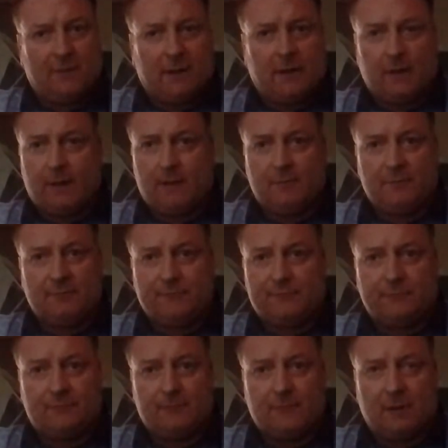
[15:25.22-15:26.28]

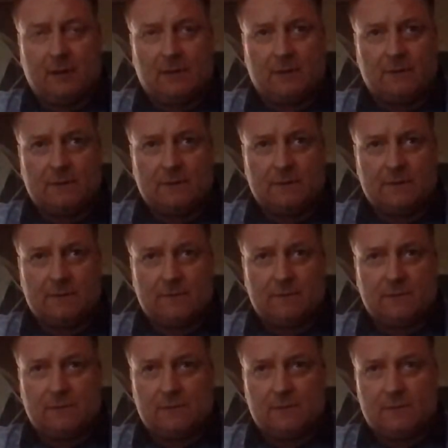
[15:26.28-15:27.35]
and
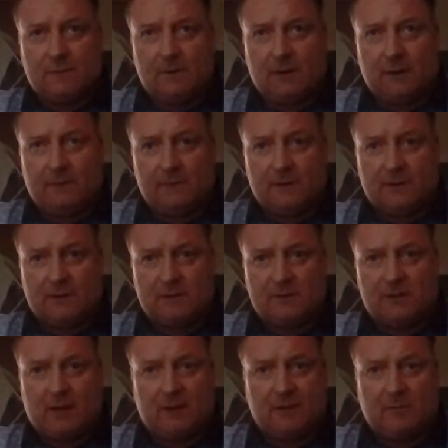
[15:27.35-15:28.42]
if there's
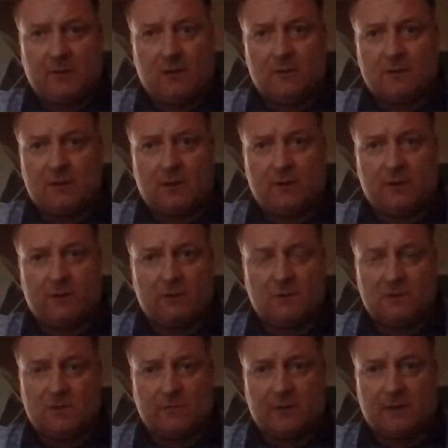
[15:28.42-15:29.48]
child abuse going on or
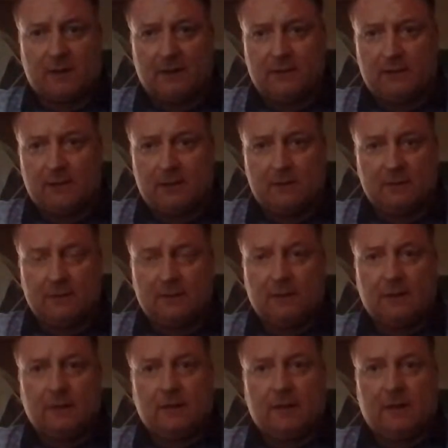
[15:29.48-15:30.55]
something like that,
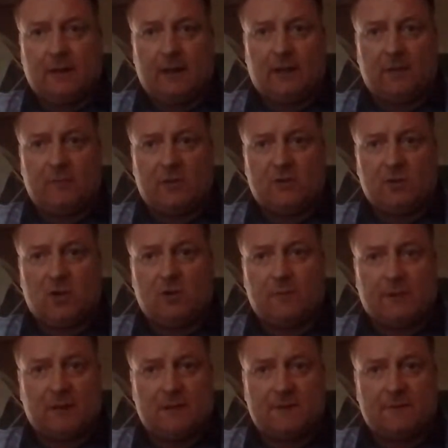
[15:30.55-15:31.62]
but
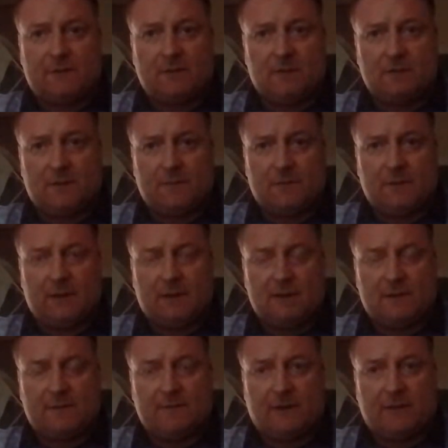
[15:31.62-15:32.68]
normally
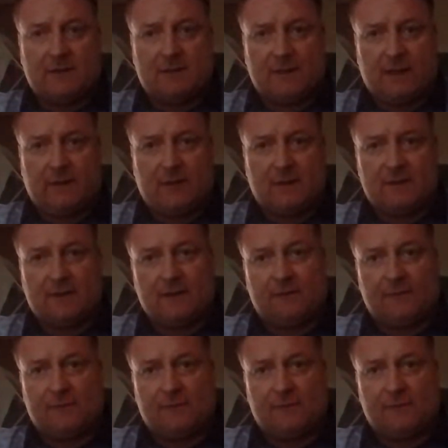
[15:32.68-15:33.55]
it's very serious